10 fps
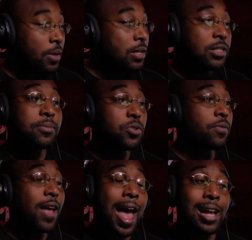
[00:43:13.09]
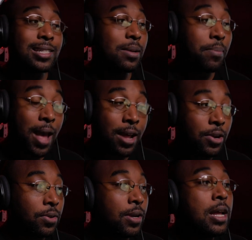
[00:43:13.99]
some sort of accent
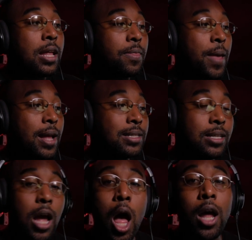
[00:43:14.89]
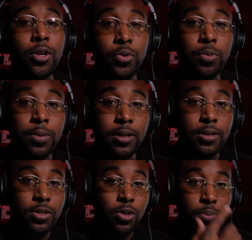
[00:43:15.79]
pattern that's an odd grouping.
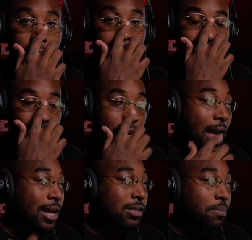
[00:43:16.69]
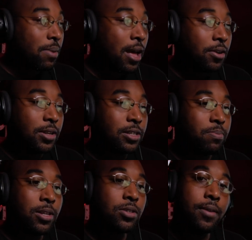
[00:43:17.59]
So maybe an accent pattern that's
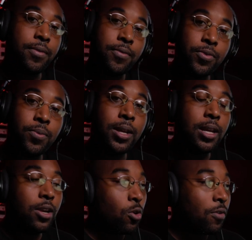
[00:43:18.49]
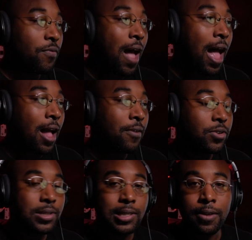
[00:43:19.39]
based off of three or five
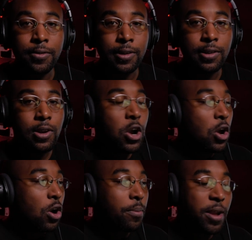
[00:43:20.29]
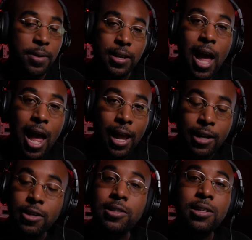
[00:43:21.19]
or seven or maybe
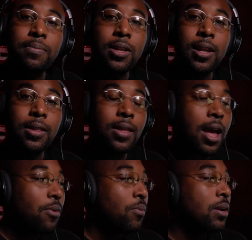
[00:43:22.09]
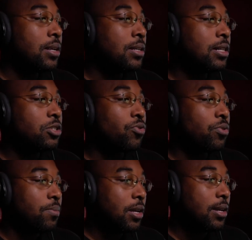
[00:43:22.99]
nine or something like that. What it does for
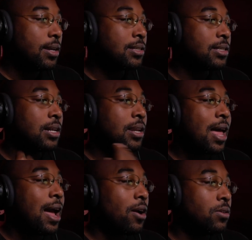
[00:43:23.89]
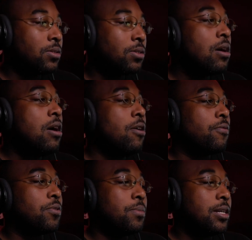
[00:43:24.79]
me is it allows
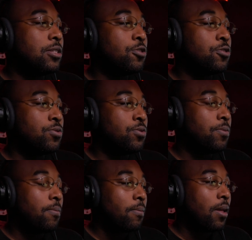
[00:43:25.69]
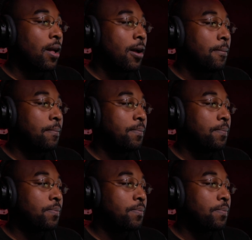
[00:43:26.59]
for me to um,